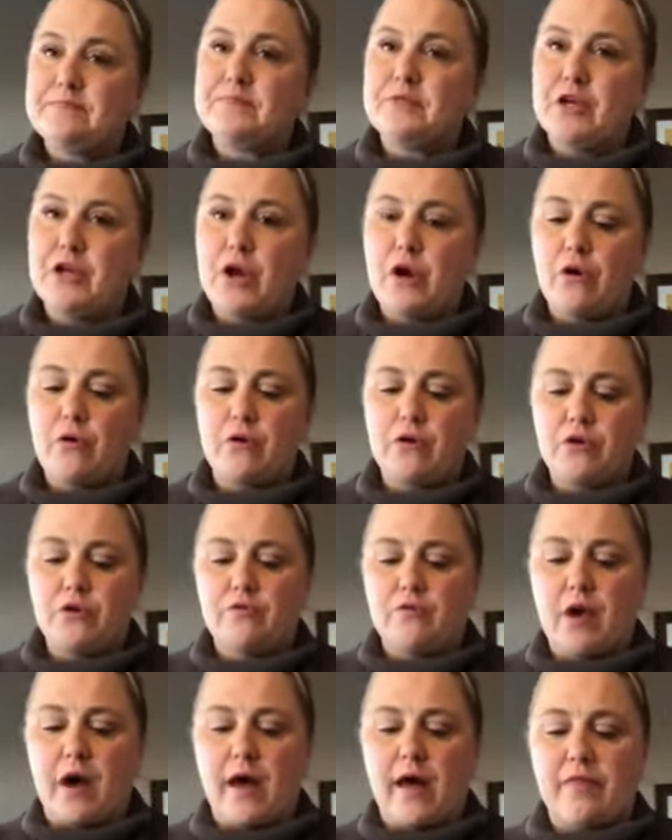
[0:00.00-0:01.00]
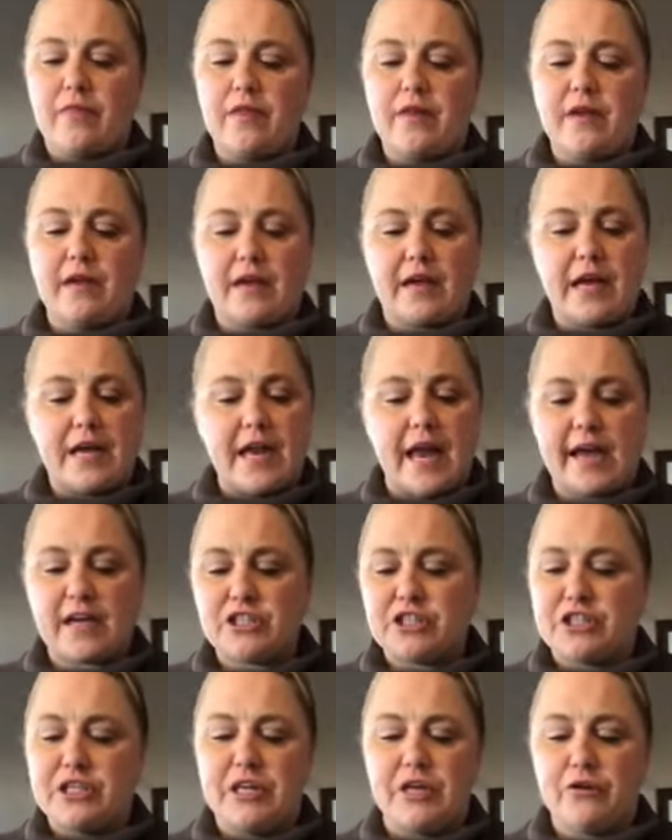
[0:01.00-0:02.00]
you know, you've got the
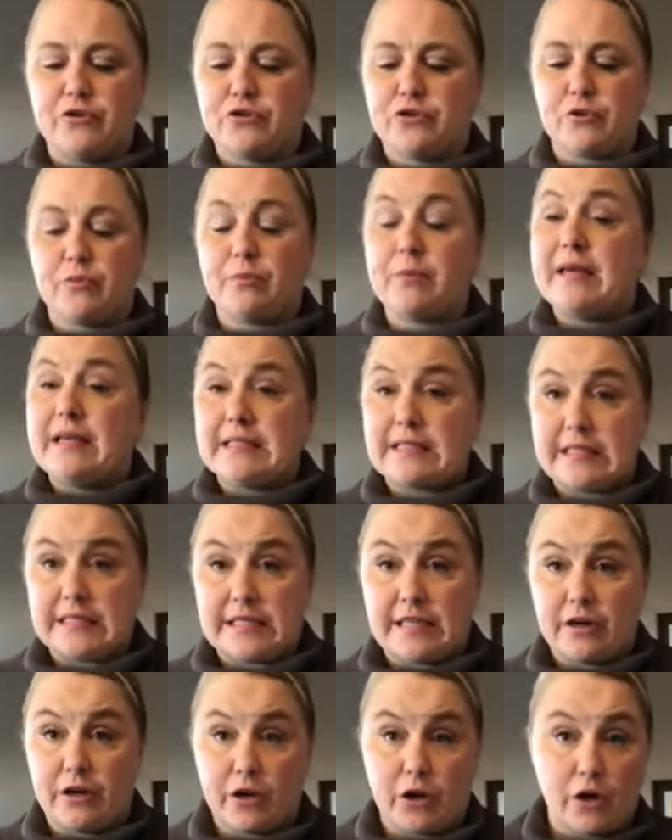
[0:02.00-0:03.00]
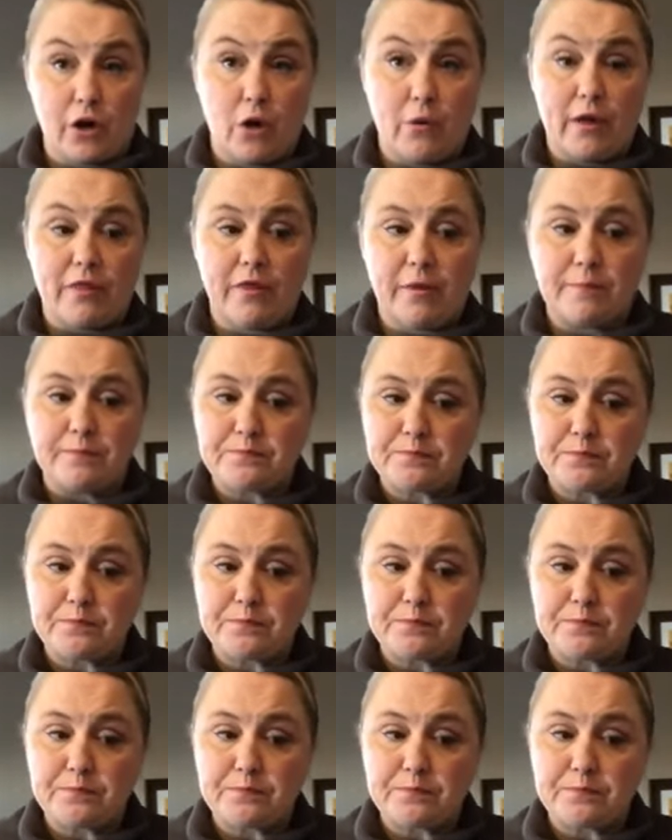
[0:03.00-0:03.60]
connections or pieces that are going to go with them.